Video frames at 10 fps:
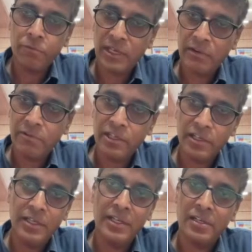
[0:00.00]
to have a
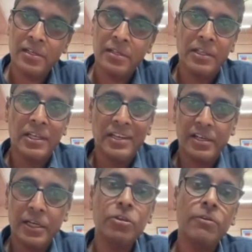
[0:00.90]
dedicated
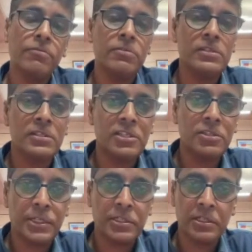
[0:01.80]
radio frequency
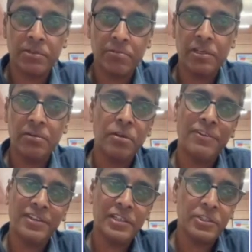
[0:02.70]
spectrum available
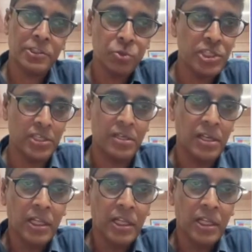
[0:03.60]
for each user.